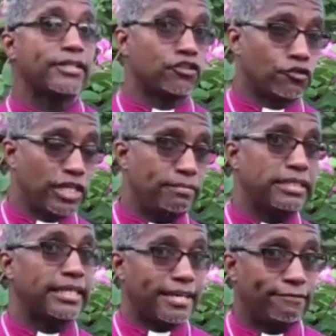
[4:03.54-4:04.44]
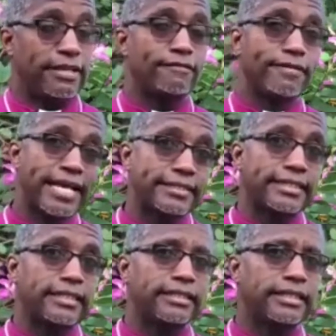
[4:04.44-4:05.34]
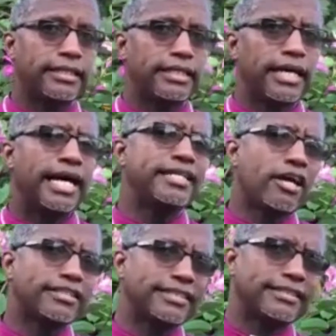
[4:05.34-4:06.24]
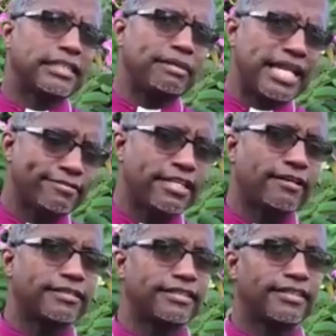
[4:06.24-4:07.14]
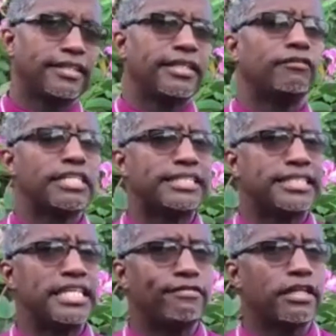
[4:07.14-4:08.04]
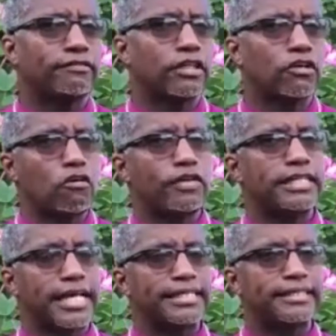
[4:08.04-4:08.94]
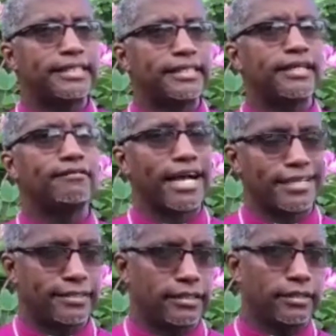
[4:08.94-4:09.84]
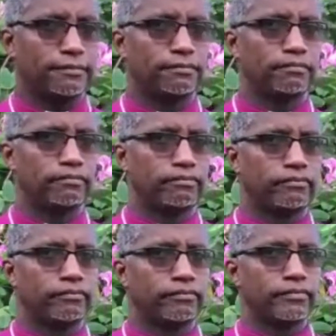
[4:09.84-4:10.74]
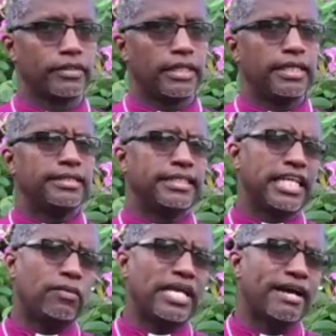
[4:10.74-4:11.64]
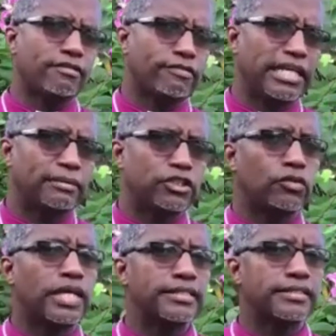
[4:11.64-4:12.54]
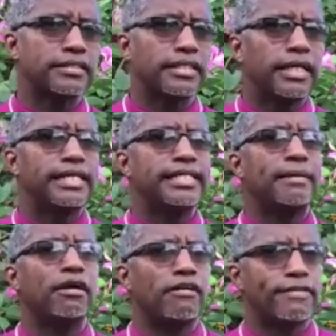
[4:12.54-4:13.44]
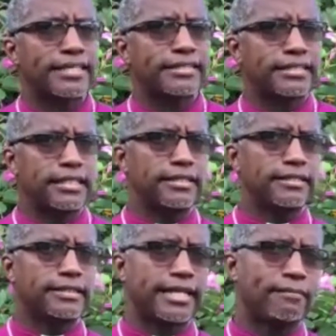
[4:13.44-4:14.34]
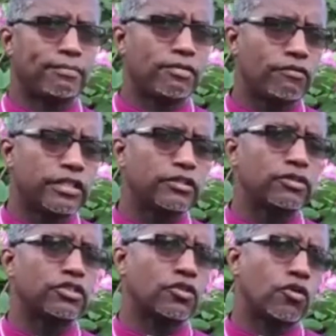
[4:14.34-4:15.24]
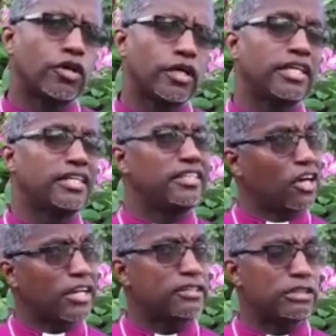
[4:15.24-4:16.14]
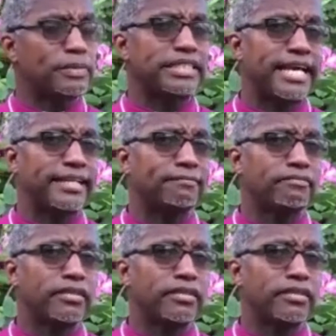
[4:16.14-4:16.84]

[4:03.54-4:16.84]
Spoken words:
and treatment if infected, and not to be left out, the receiving of the COVID-19 vaccine. Today we have available to us a number of vaccines that have proven to score not 100%,